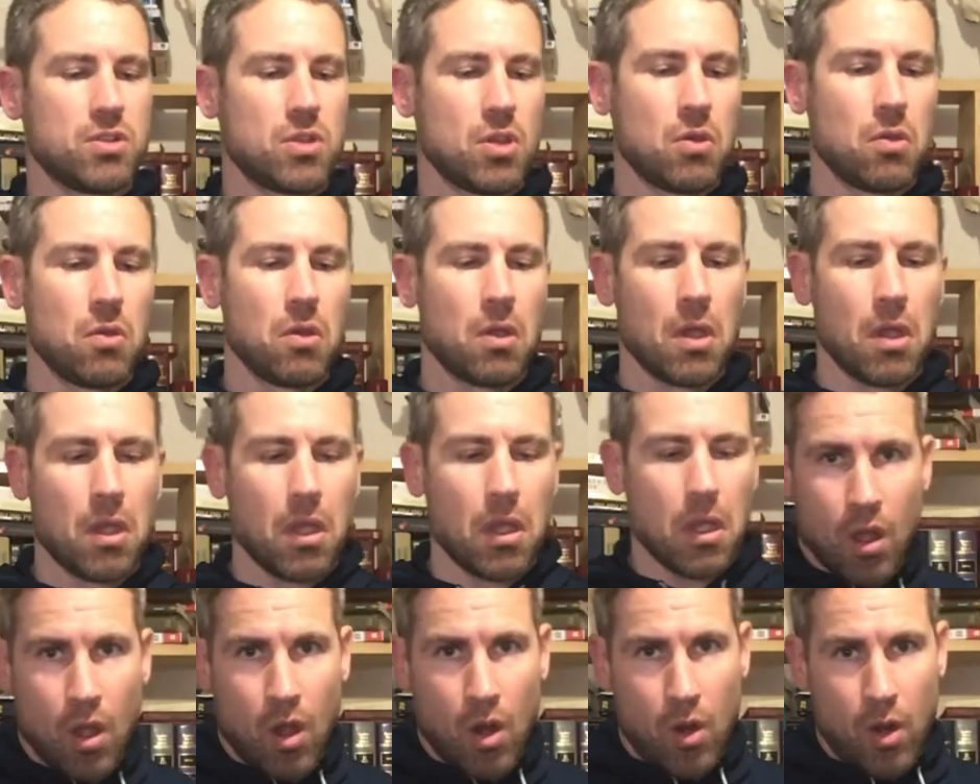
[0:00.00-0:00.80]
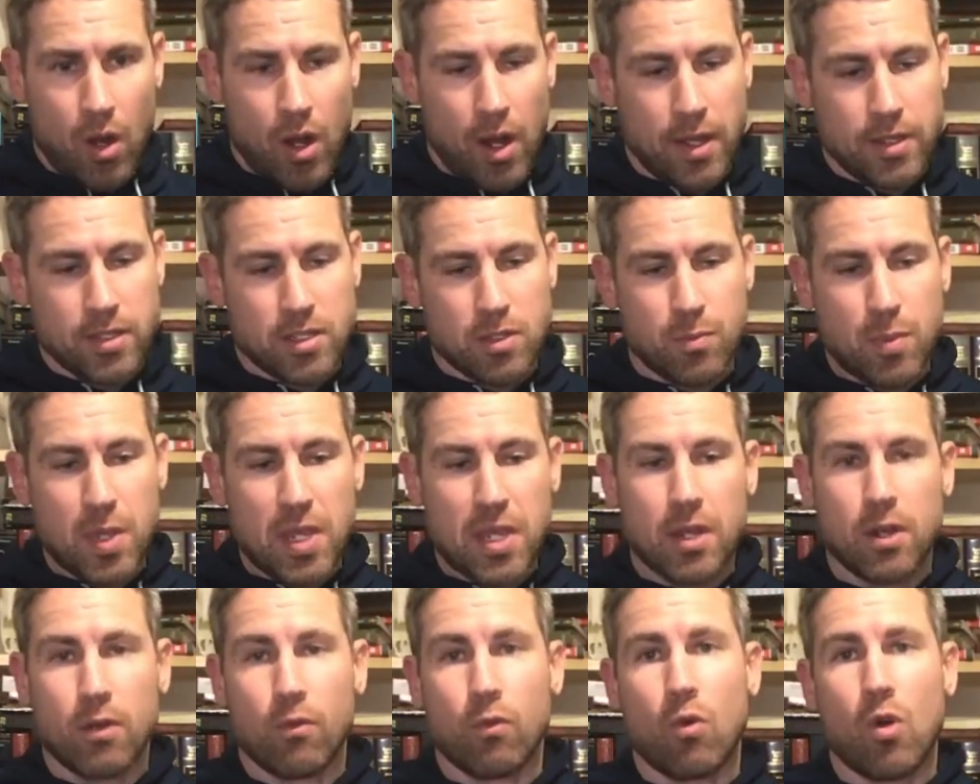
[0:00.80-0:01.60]
So, all right,
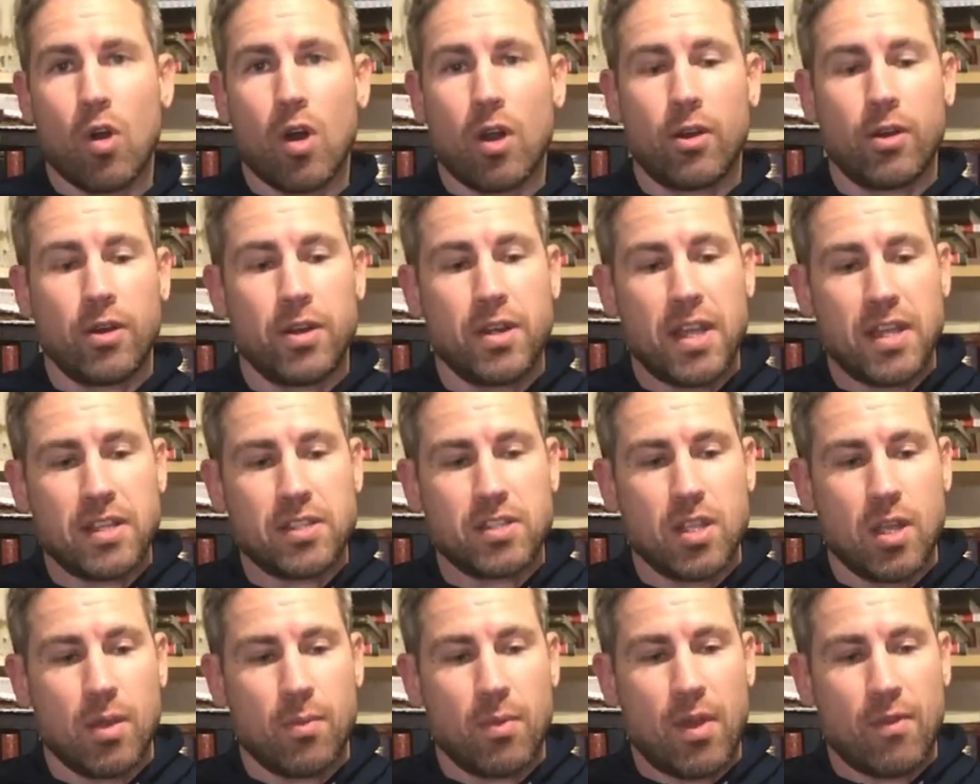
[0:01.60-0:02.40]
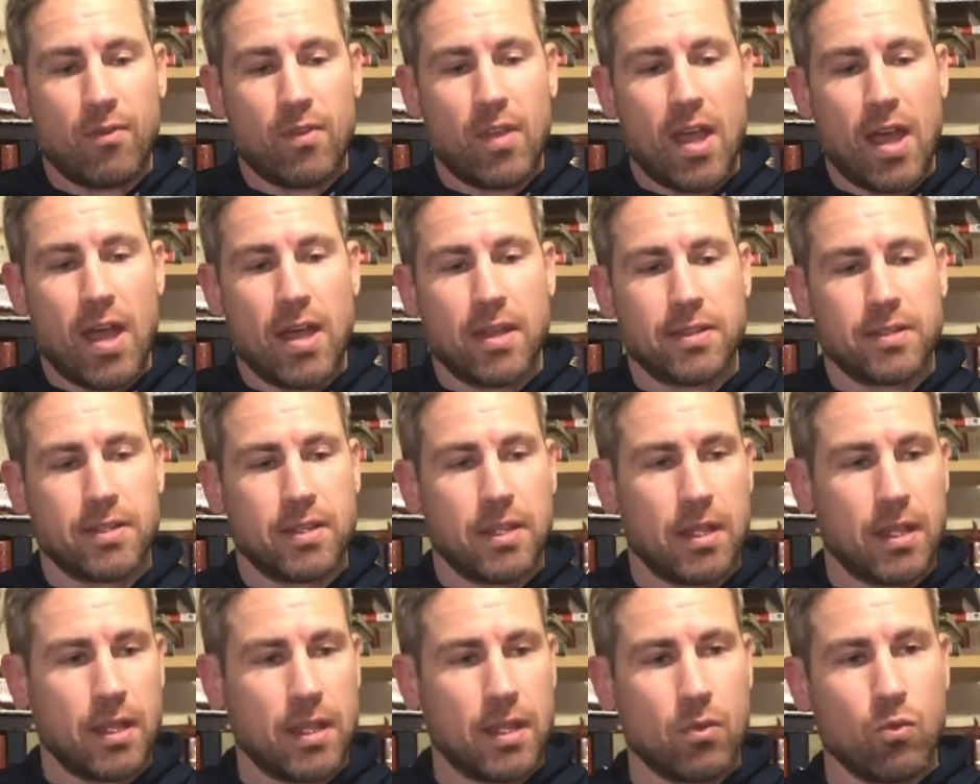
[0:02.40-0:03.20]
speaking of water, next up I've got
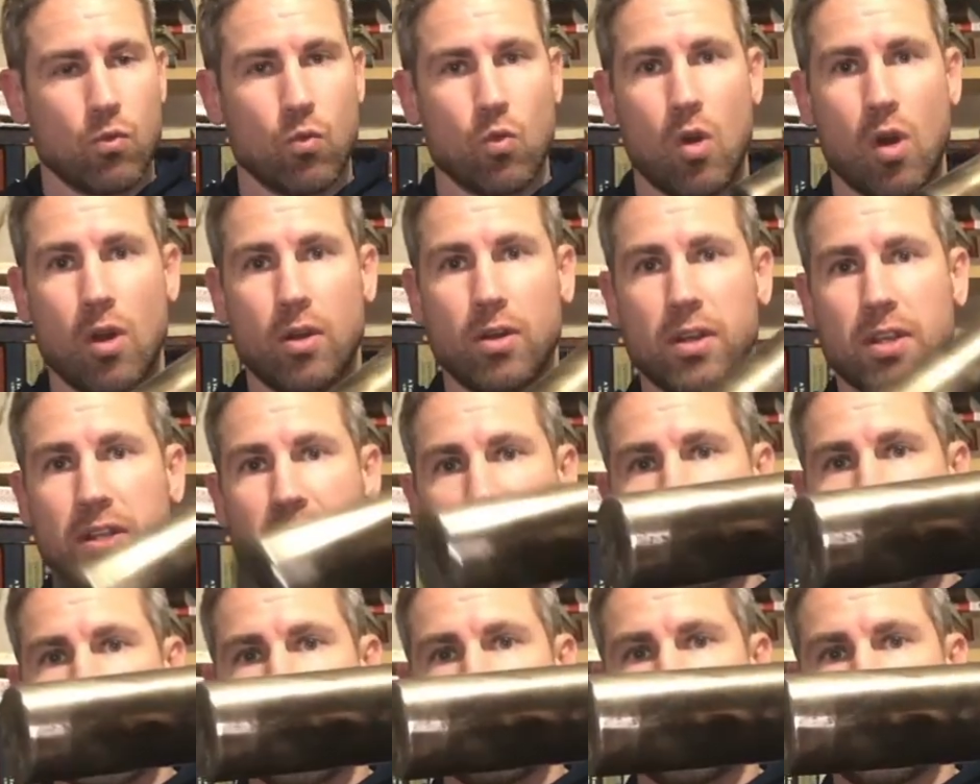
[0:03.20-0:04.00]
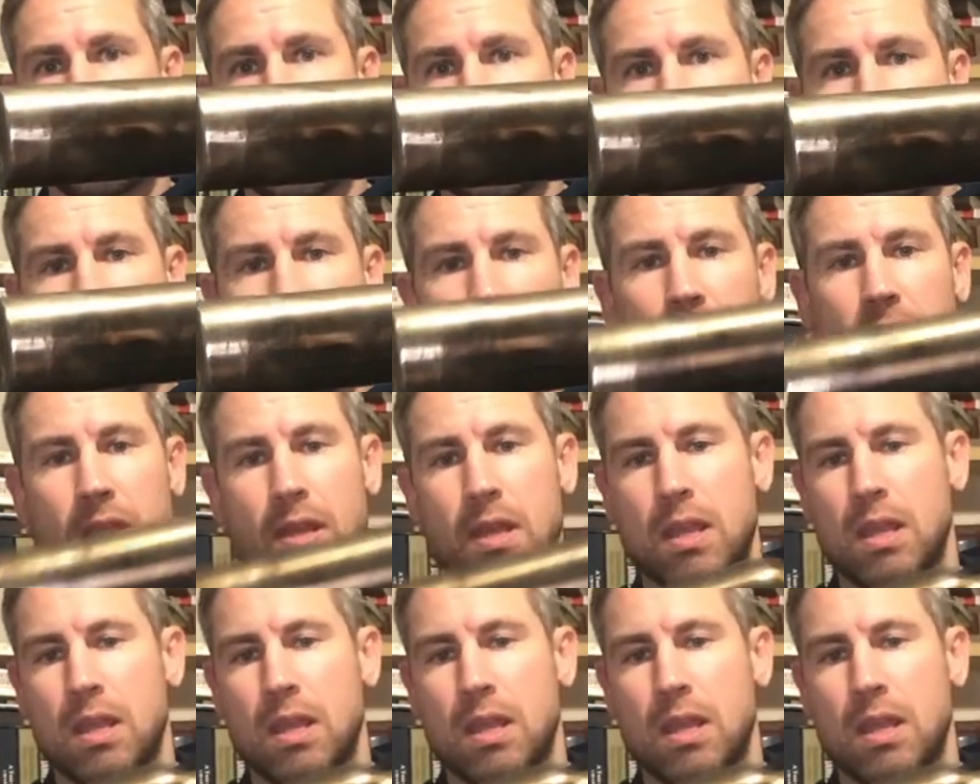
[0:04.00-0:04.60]
a water container here.